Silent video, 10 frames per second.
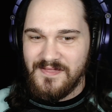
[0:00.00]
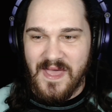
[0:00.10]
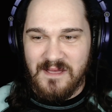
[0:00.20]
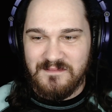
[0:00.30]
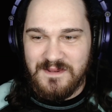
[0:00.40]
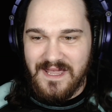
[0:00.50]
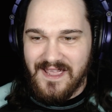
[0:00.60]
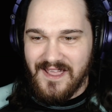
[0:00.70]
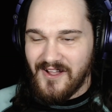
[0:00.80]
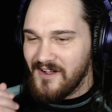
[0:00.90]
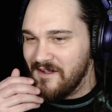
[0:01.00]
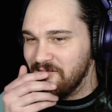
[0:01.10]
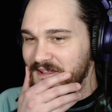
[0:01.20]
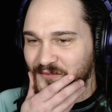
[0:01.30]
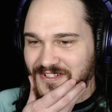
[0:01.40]
That piano.
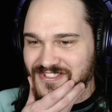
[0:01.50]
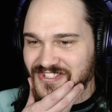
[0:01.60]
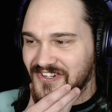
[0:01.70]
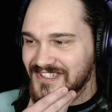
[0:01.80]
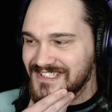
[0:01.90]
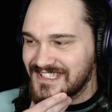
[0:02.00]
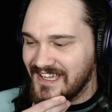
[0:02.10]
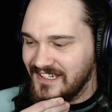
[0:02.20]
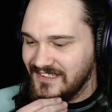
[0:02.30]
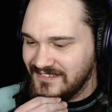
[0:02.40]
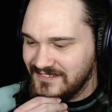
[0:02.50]
Oh man, what song is that?